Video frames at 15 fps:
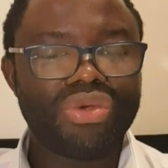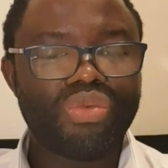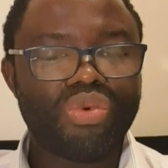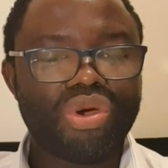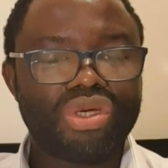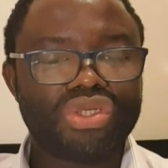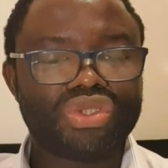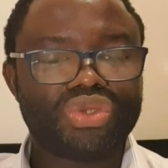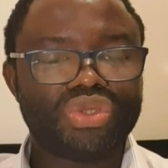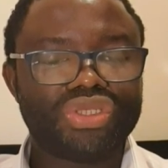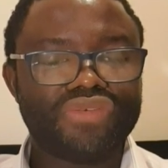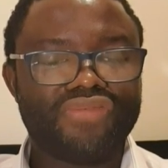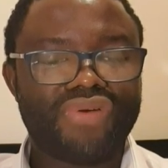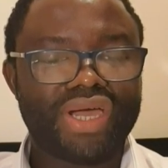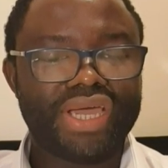you walk through
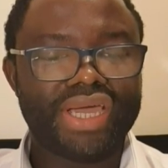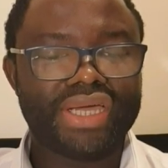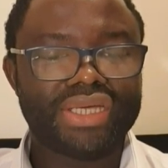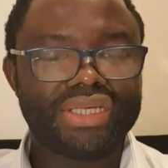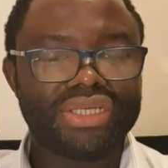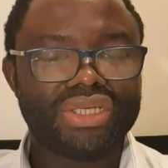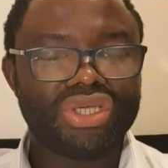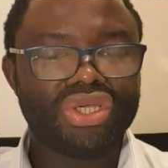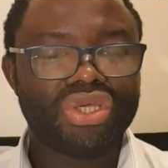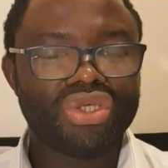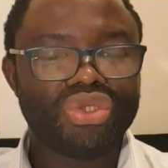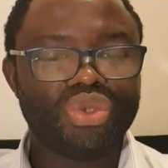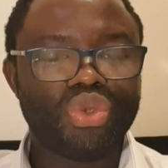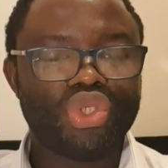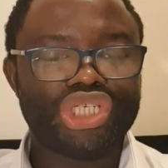the fire,
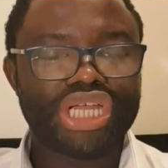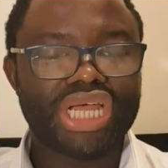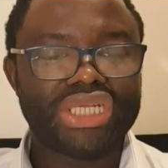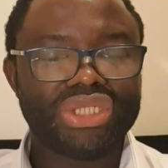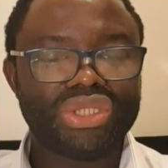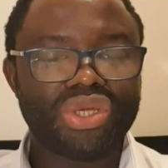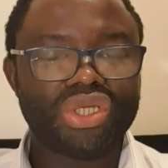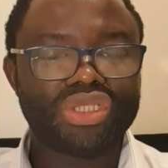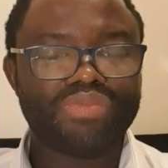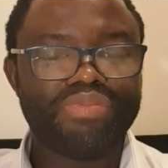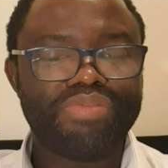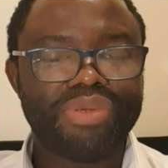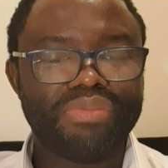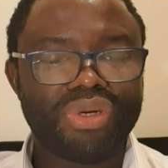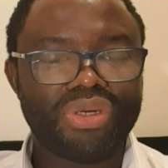you shall
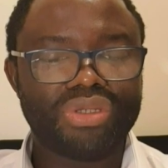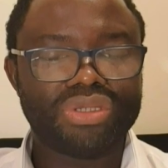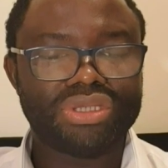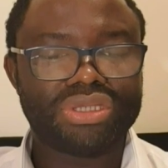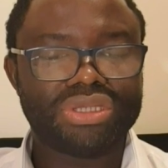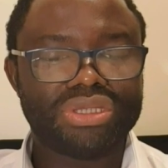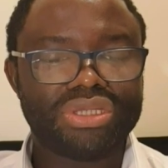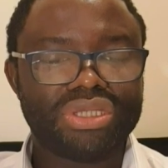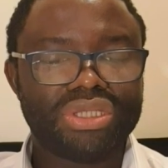not be burned,